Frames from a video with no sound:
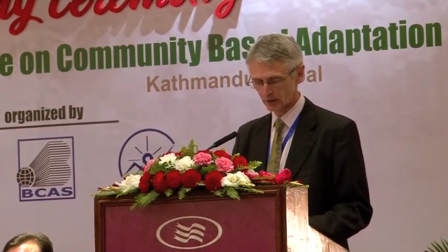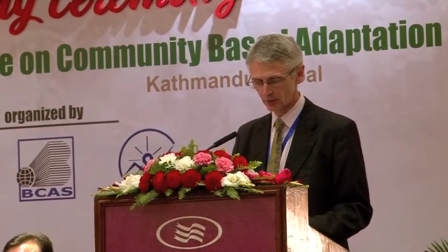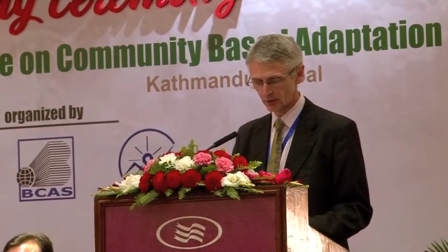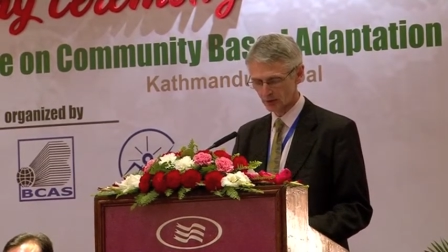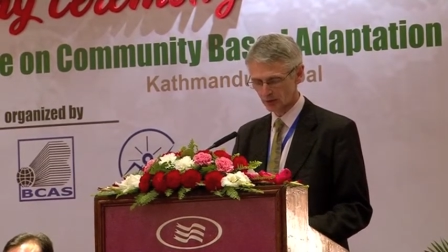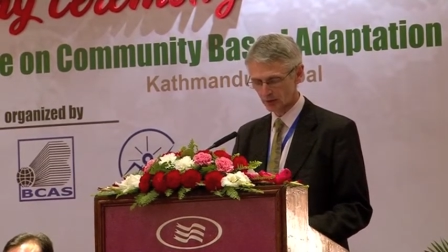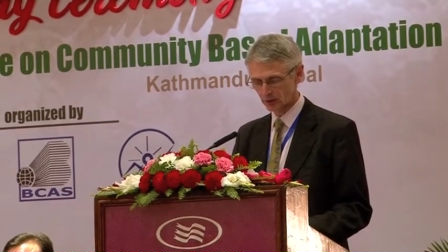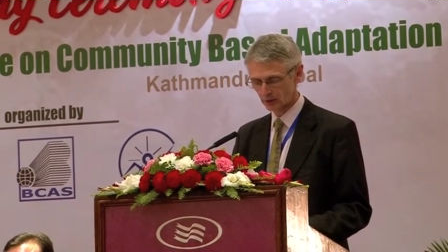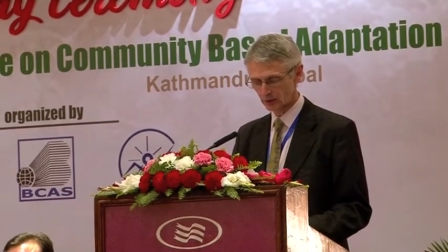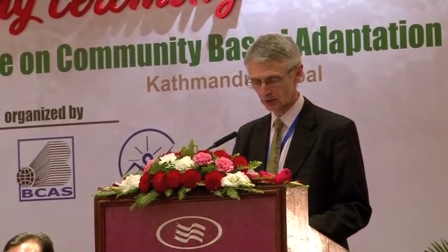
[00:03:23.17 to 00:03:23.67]
there
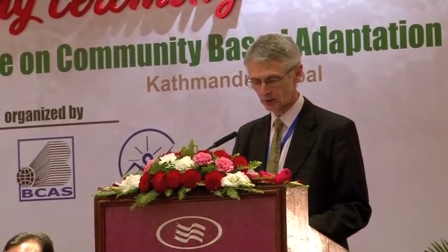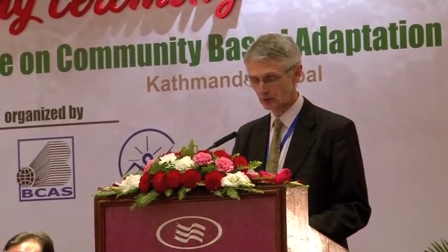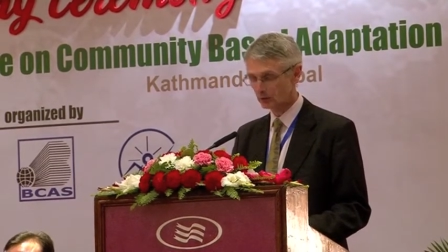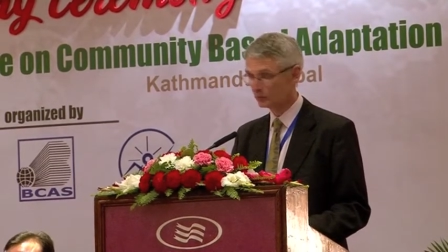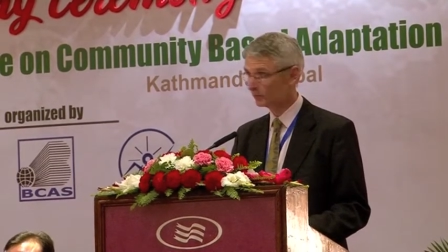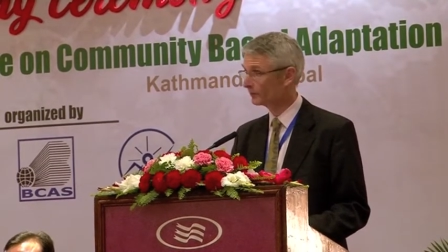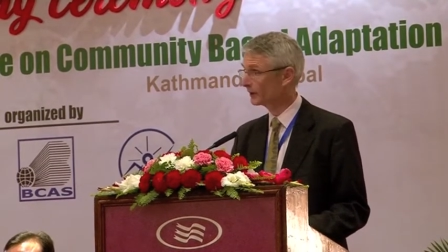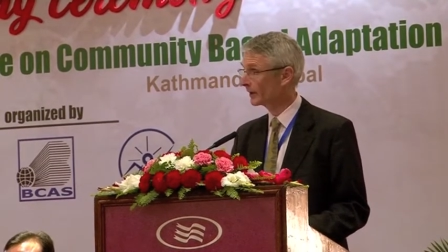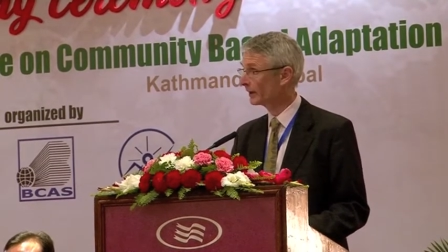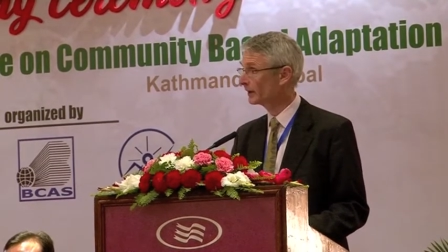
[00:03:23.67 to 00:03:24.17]
is still
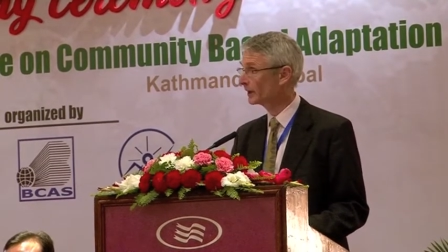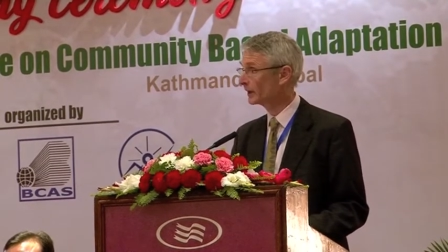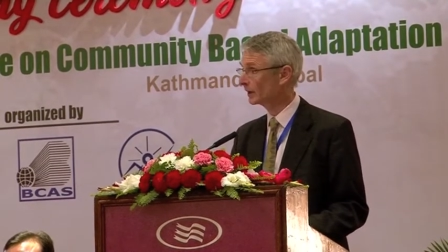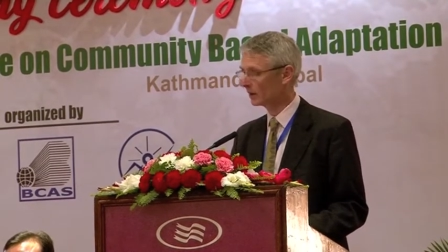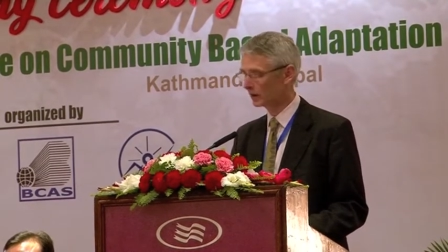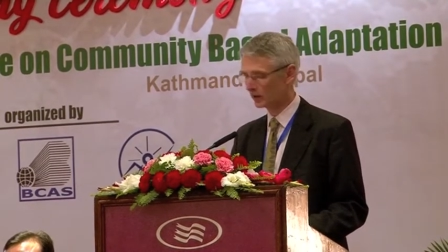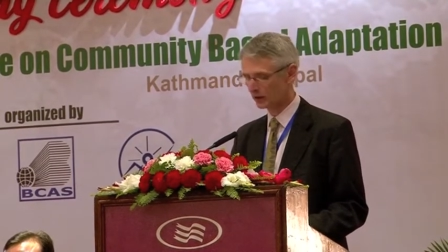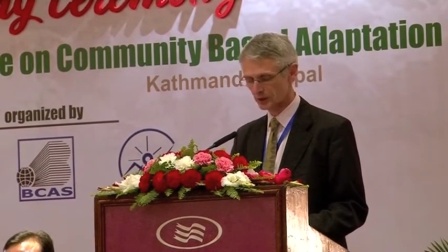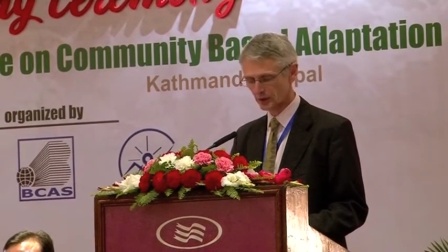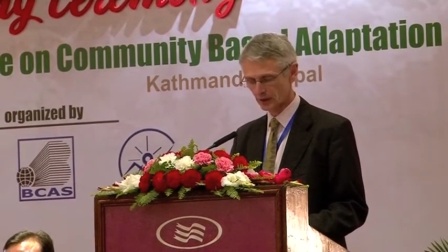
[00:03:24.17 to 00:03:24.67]
very
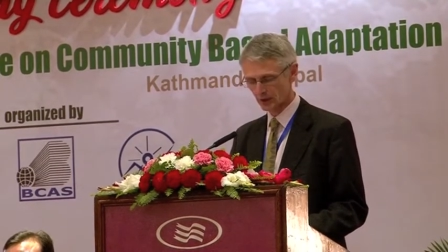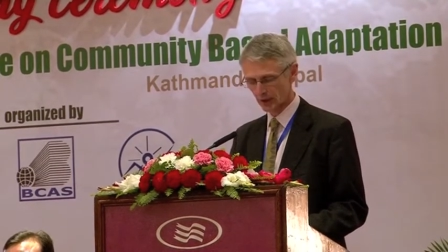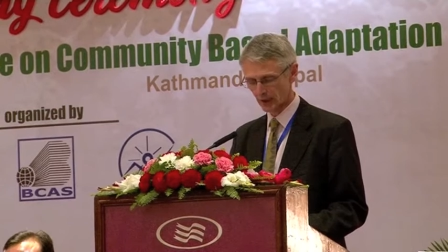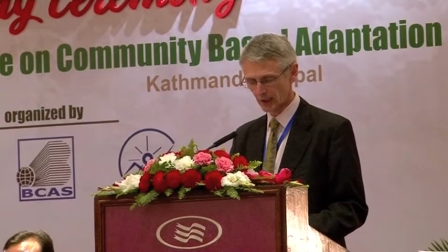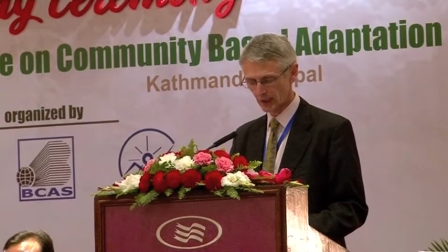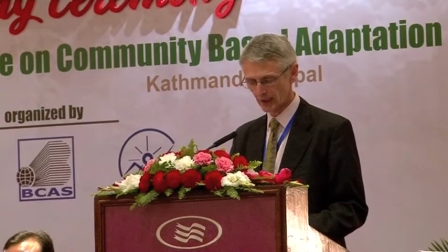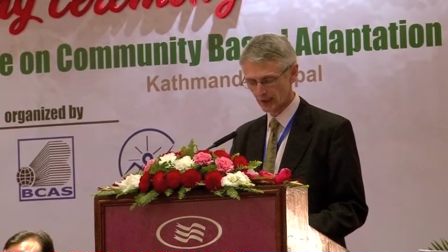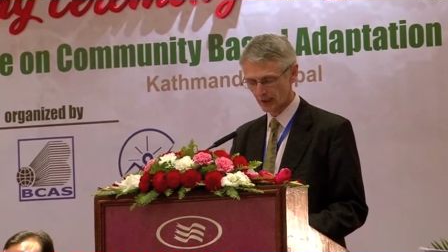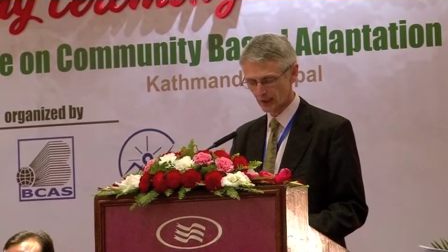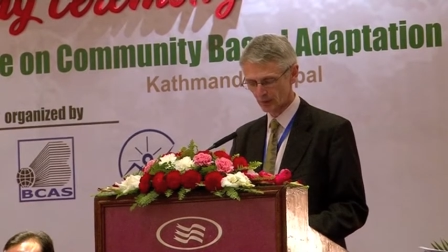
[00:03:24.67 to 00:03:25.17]
large
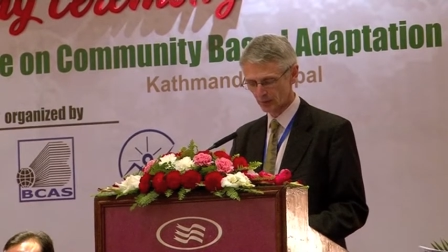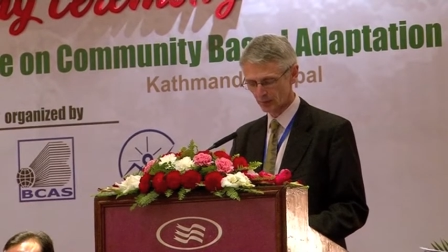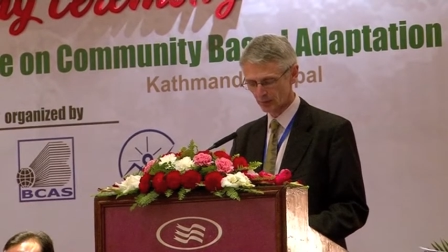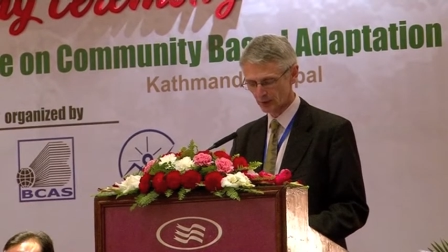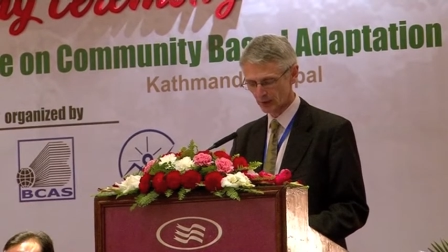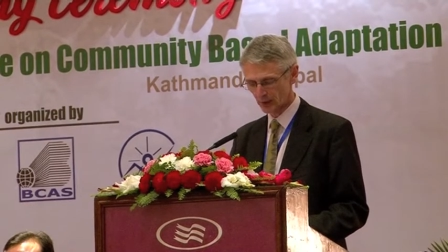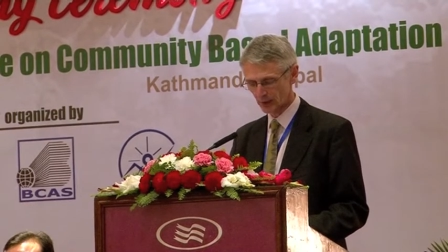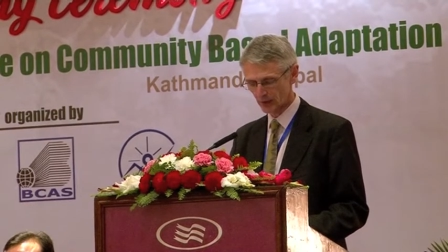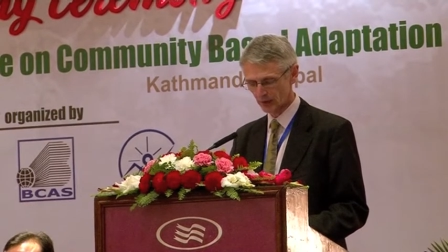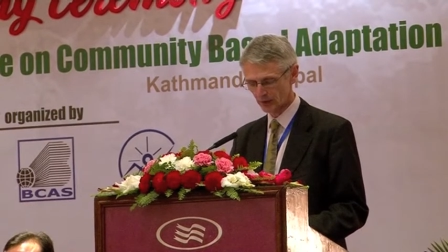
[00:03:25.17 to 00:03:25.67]
scaling up
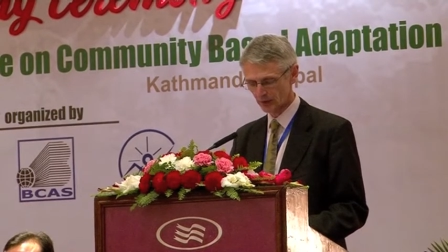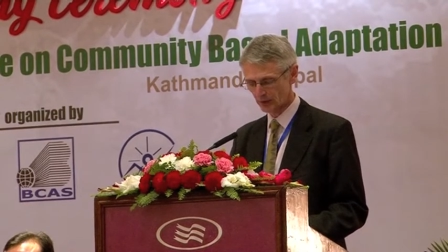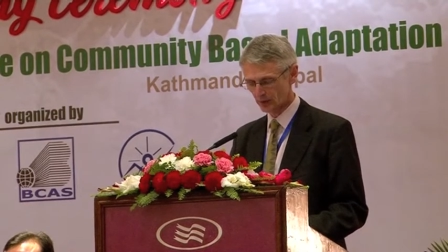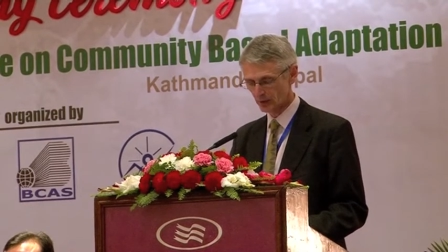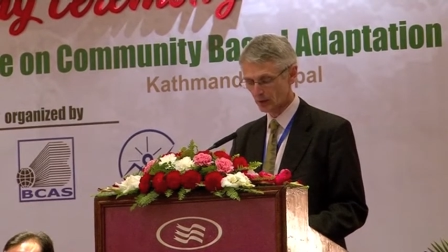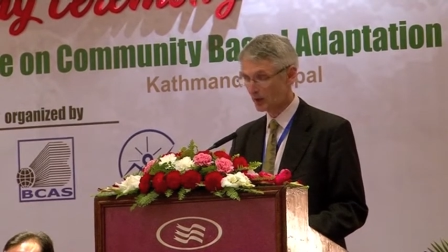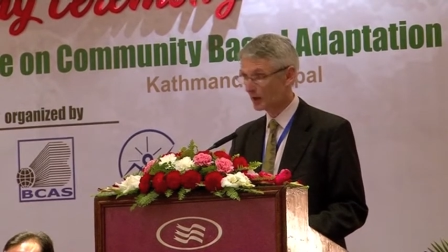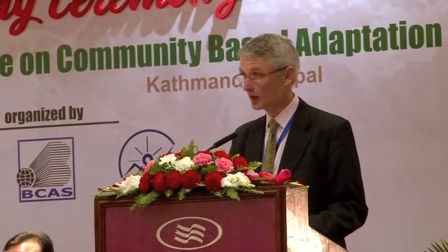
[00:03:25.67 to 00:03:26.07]
challenge.